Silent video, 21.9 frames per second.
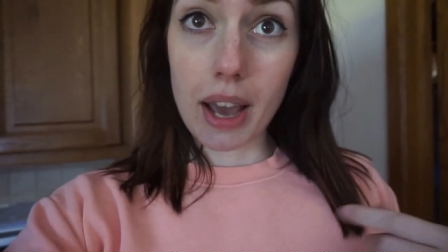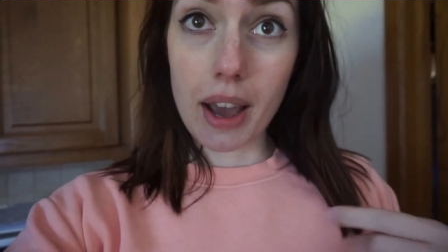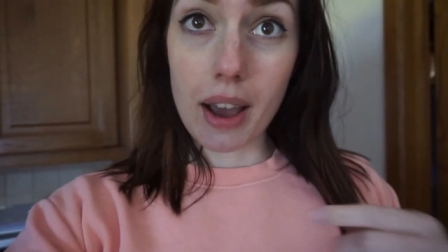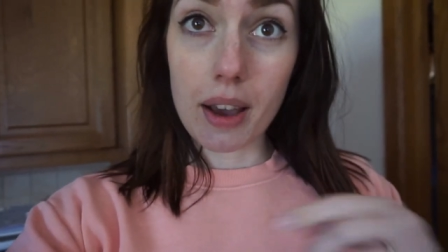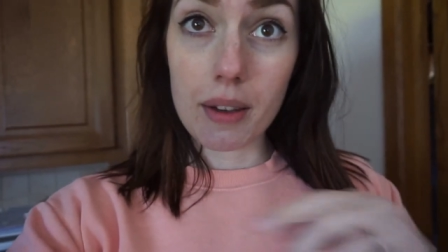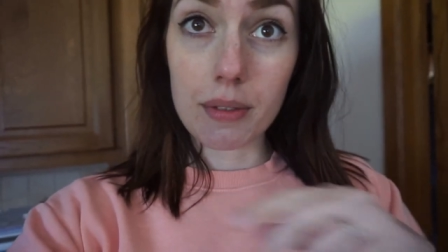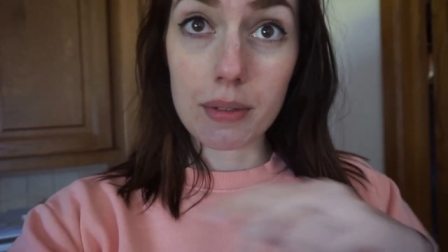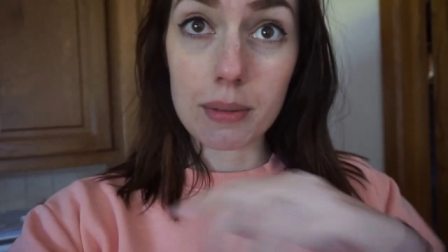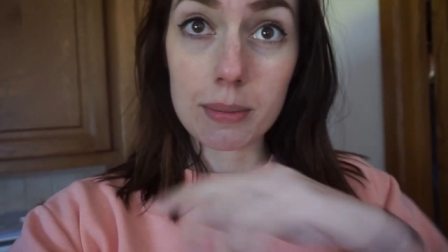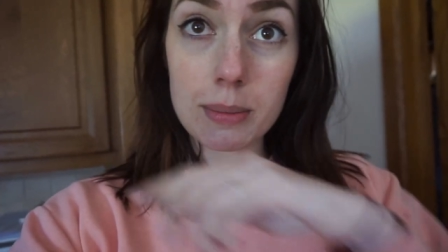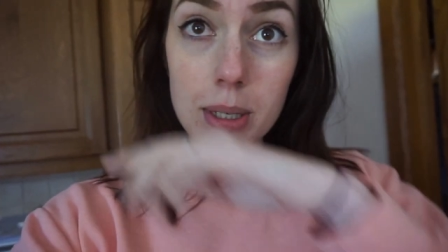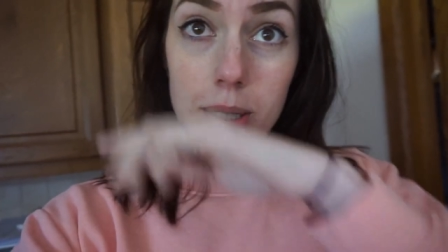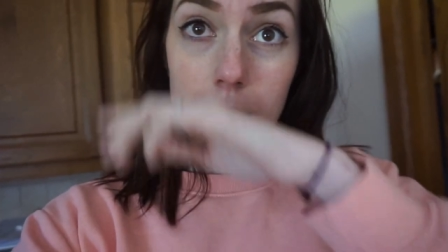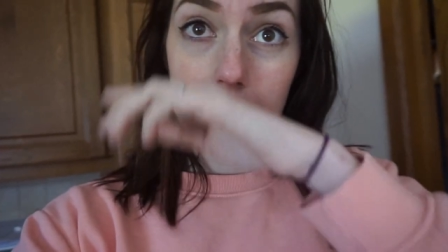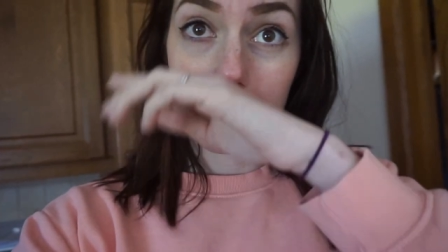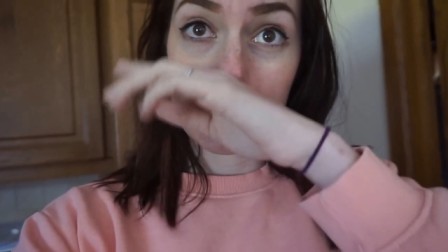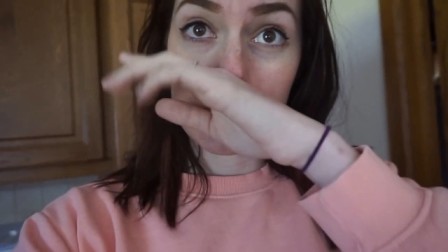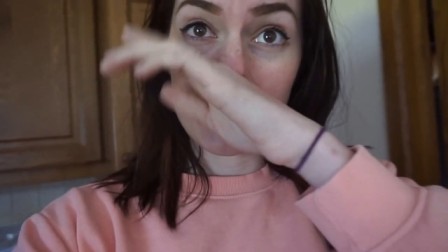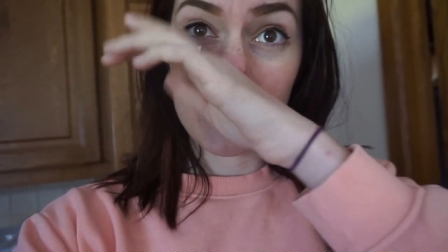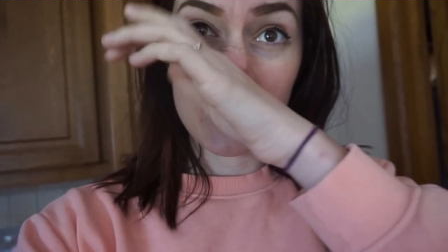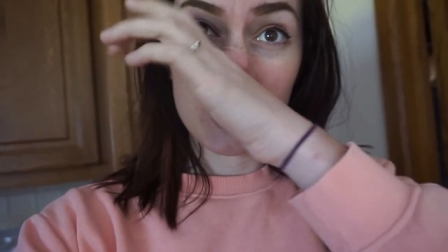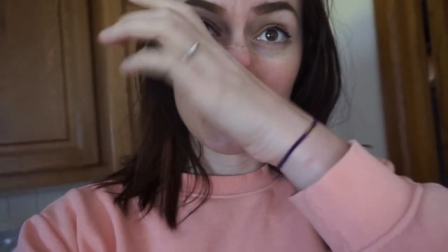have and
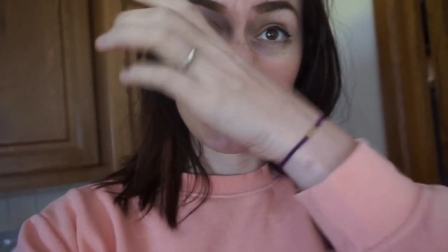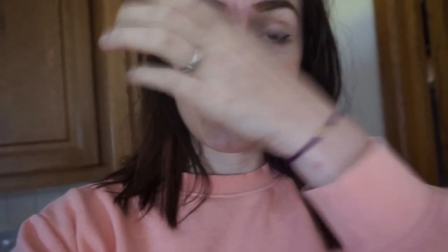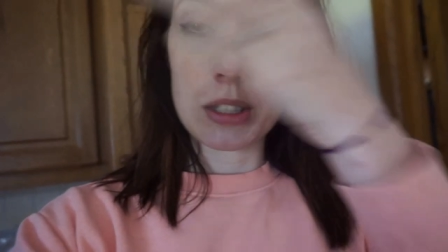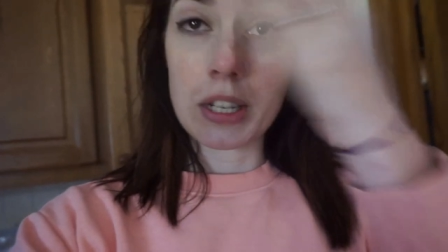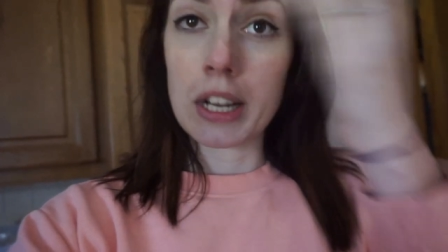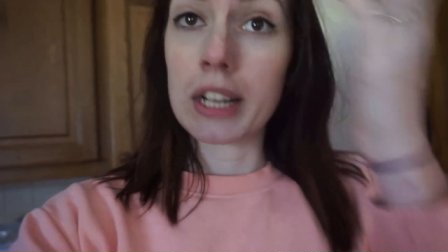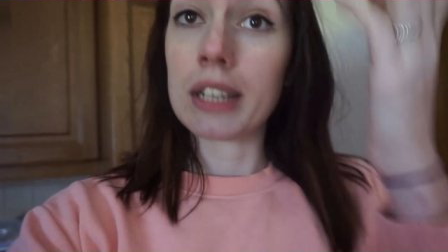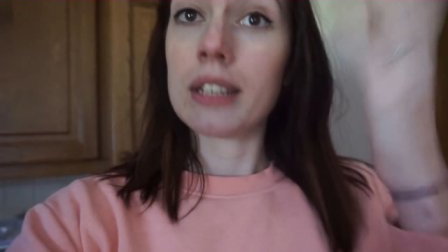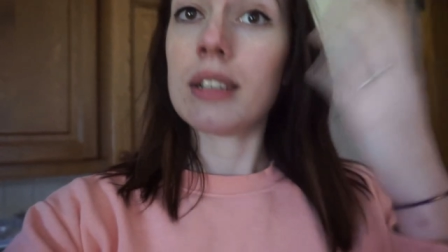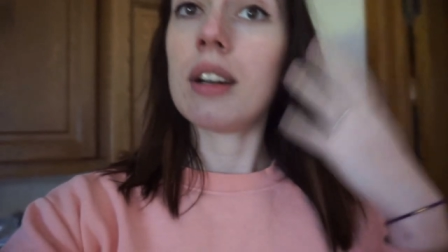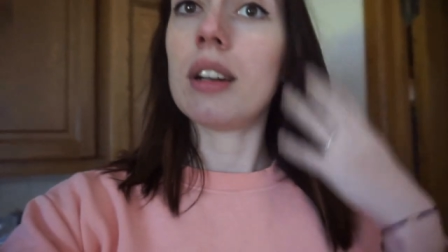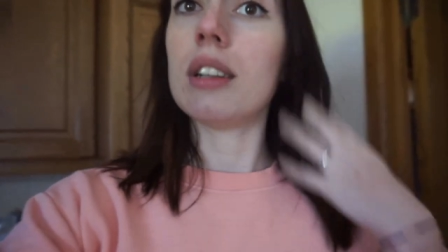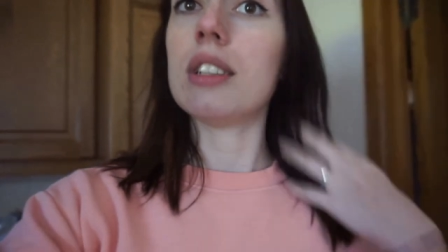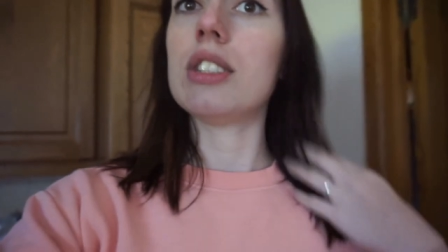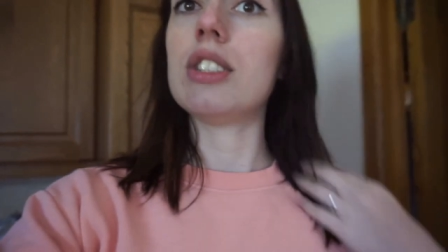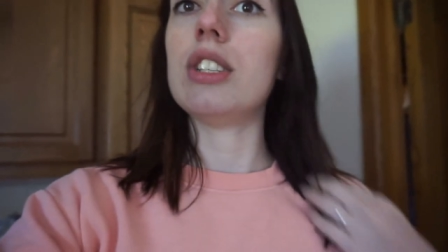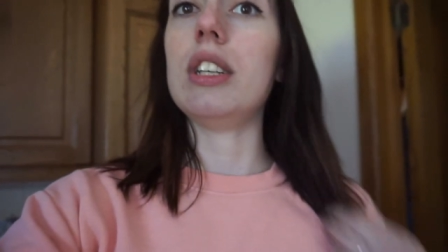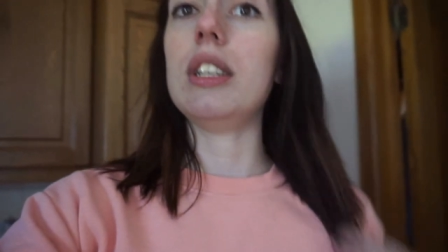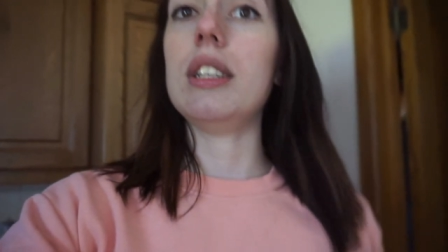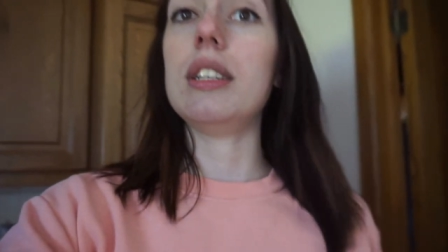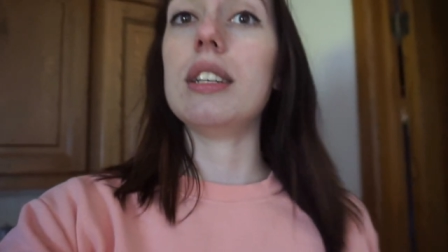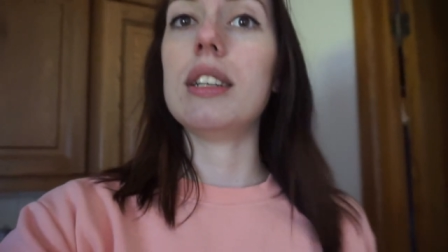because of all the
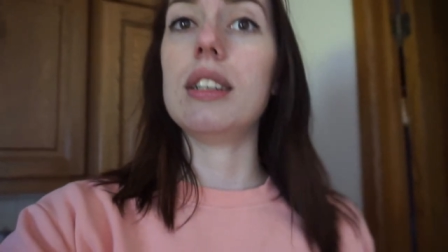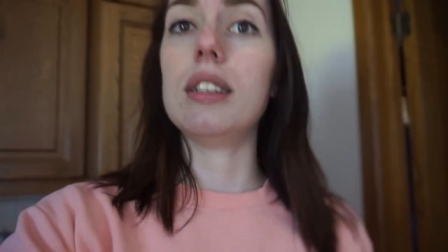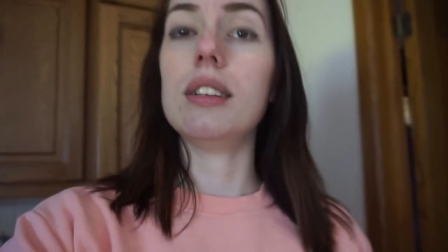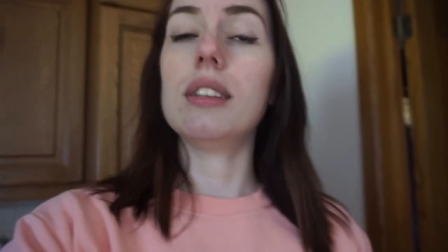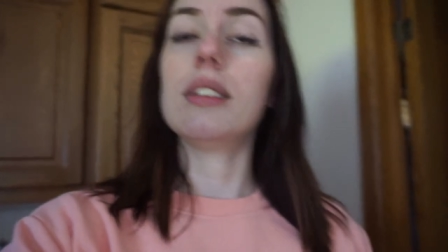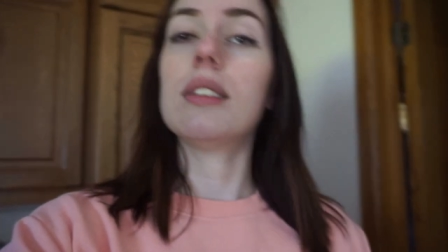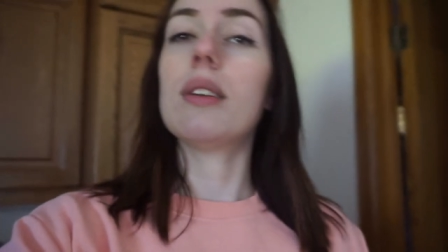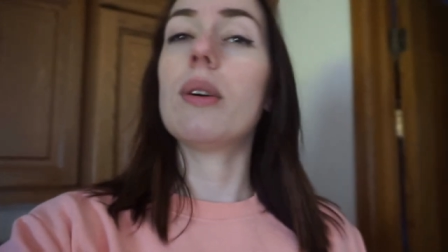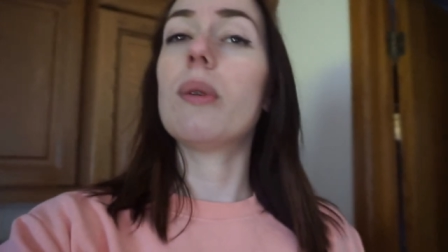technology that is